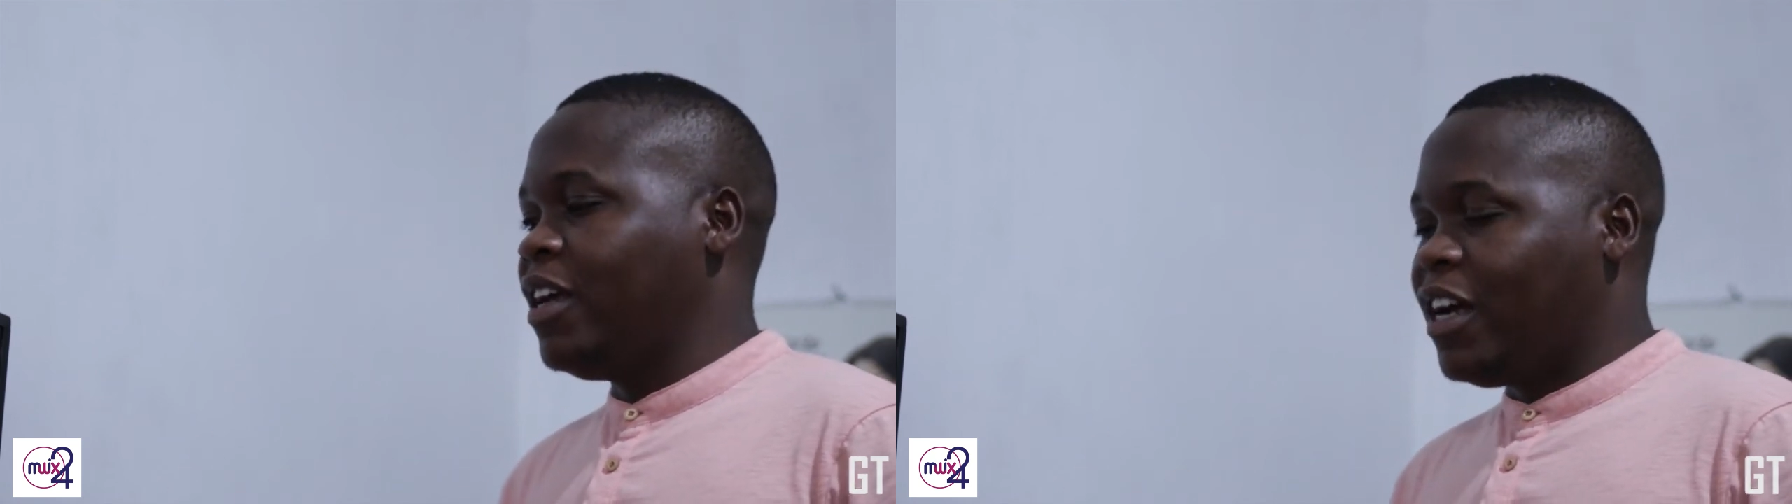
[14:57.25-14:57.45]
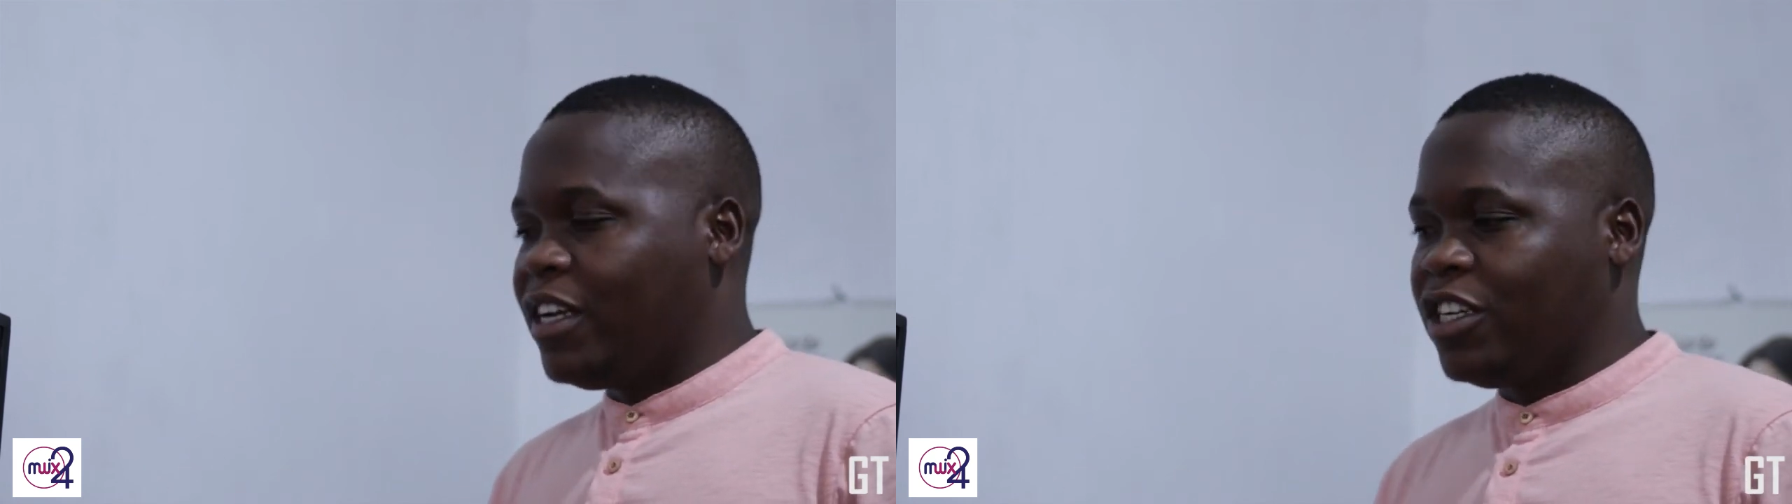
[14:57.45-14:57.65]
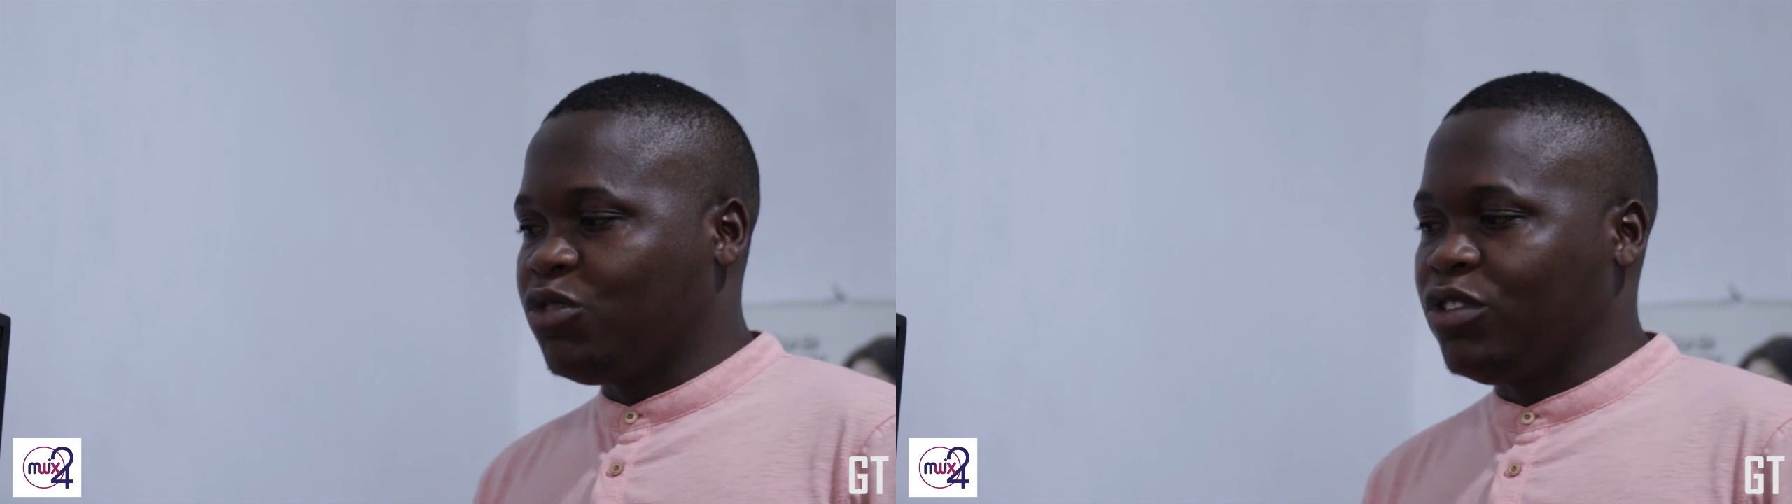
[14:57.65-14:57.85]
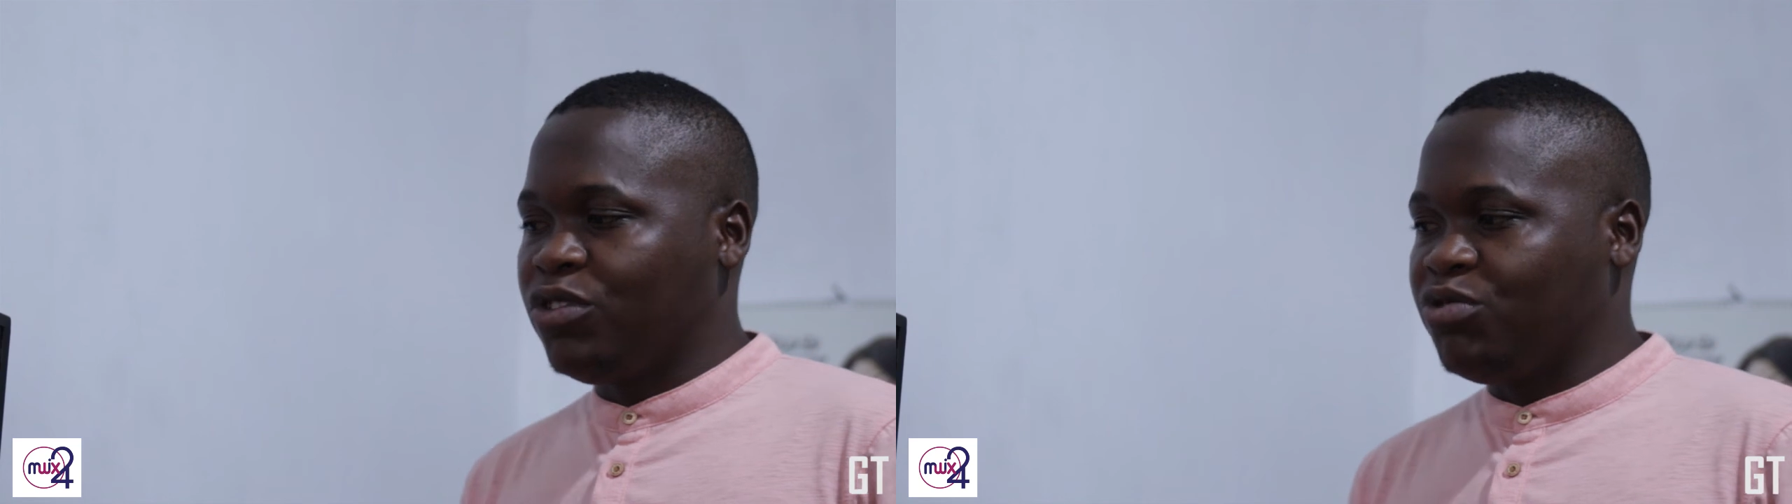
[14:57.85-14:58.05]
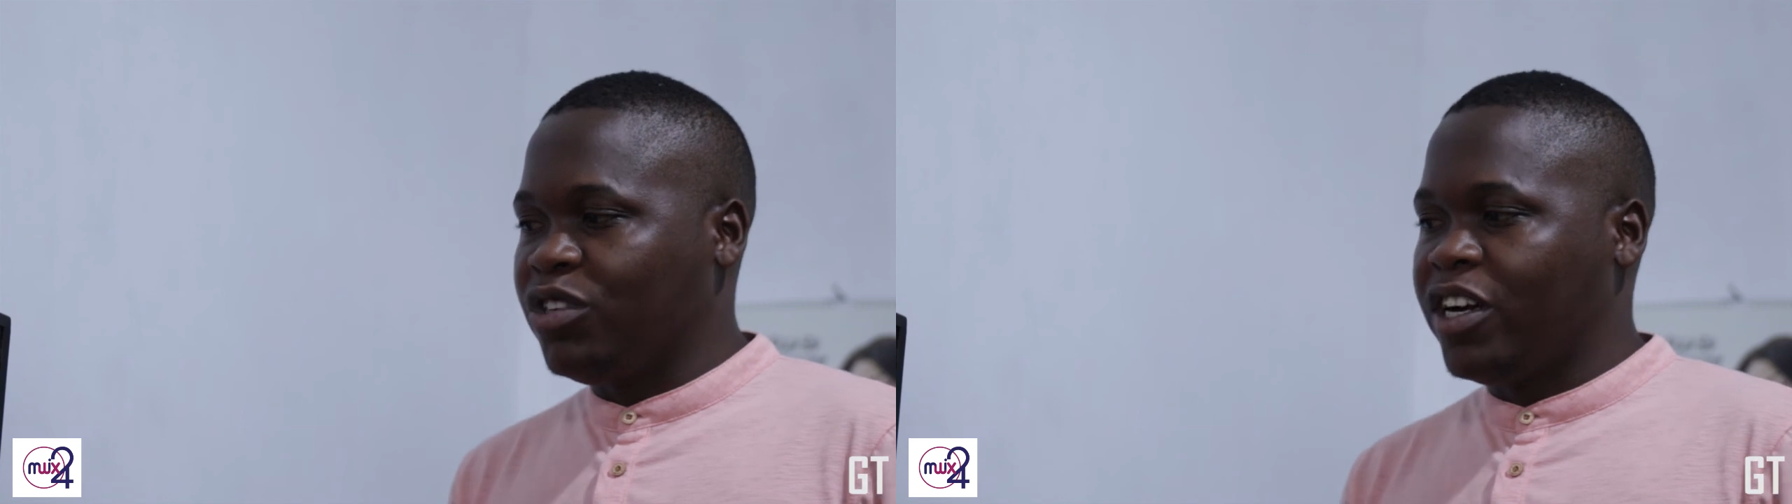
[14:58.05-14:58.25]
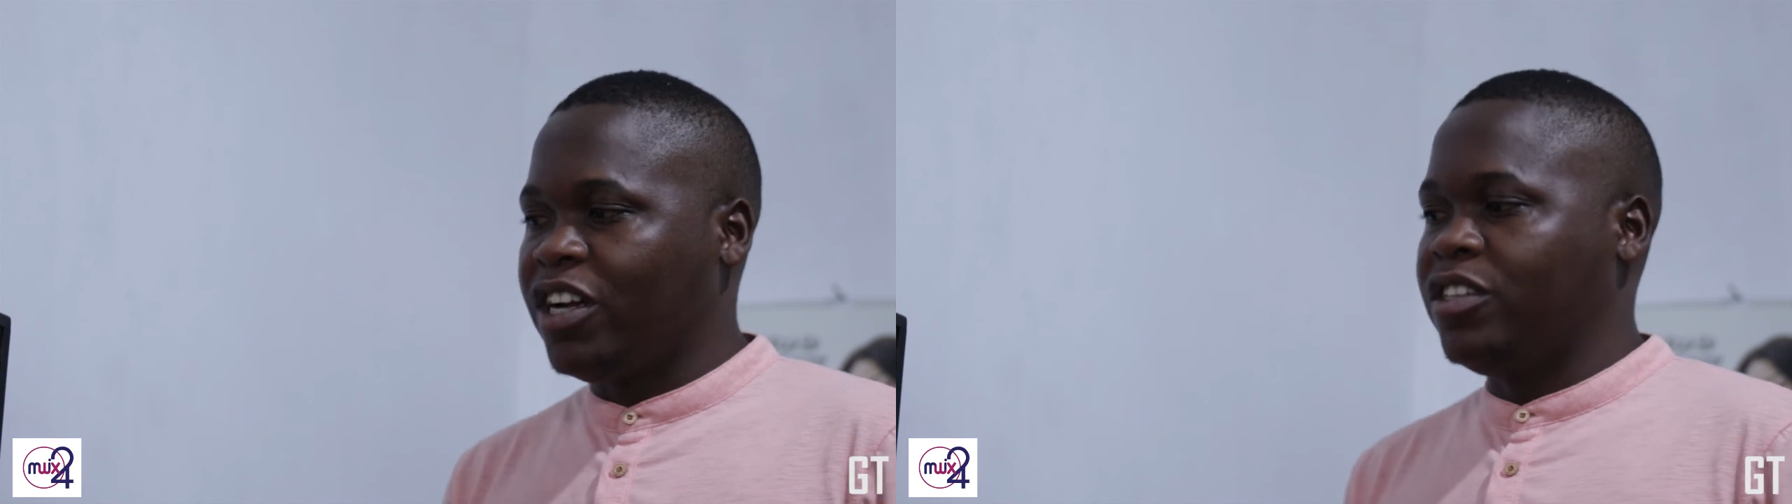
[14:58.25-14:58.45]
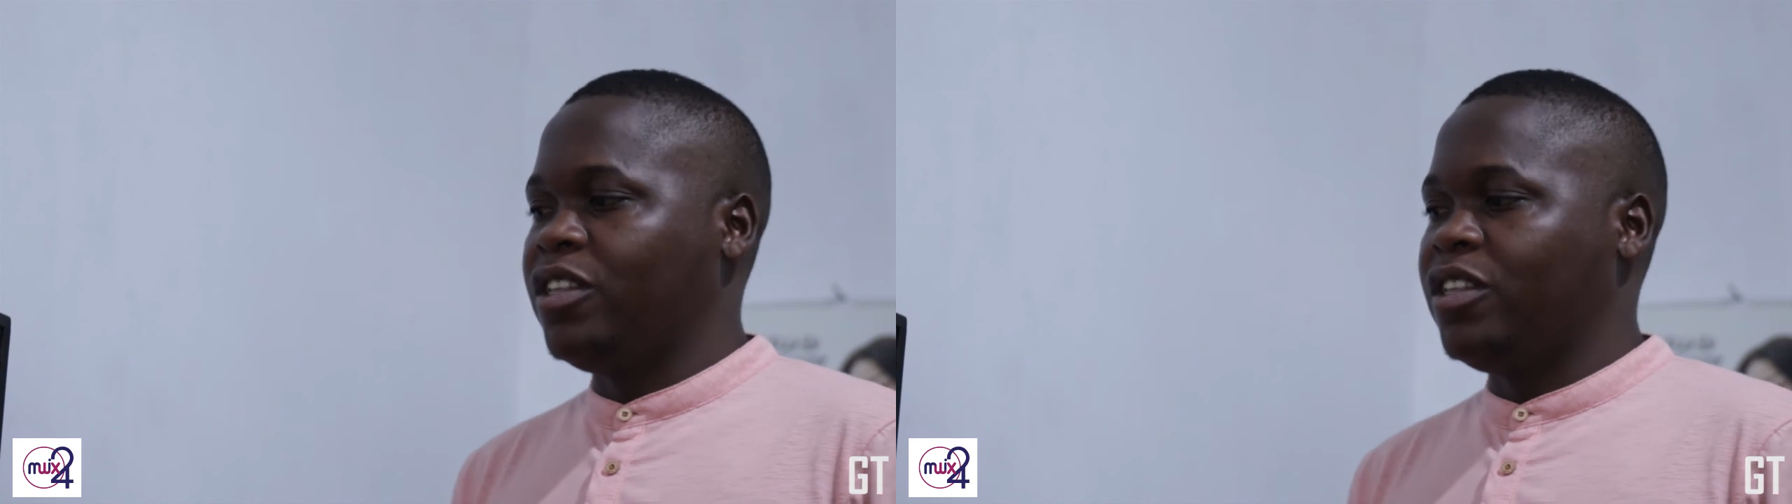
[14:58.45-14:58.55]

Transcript: I just want you to encourage